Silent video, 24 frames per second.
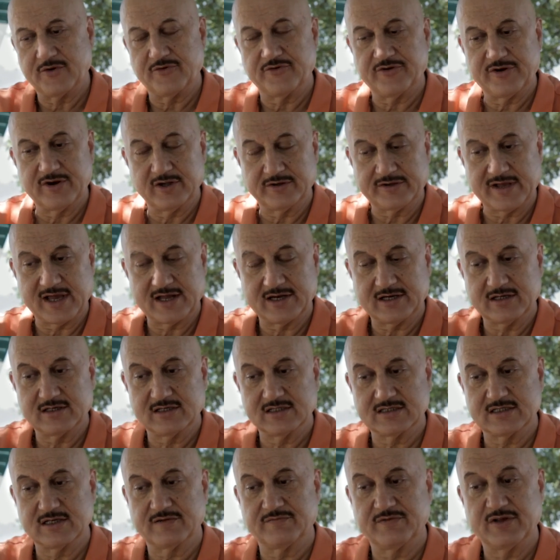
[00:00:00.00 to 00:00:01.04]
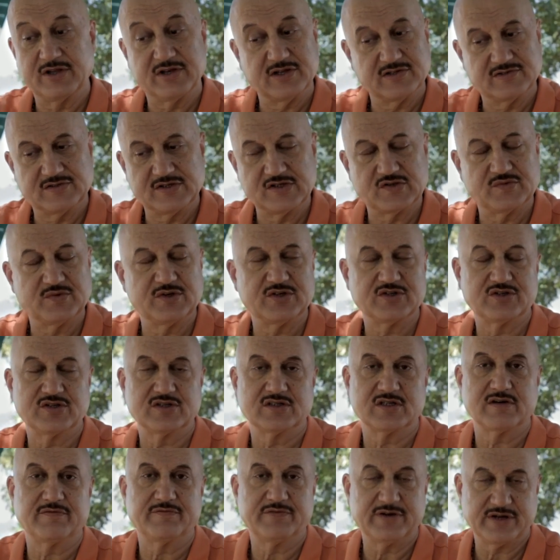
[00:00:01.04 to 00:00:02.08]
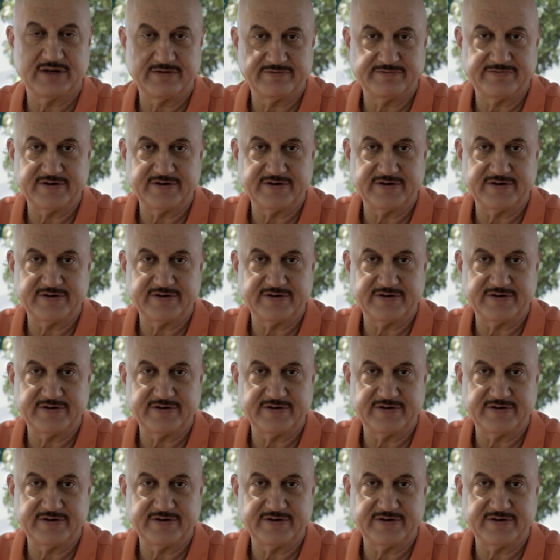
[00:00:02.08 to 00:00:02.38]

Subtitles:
and real characters in various situations are very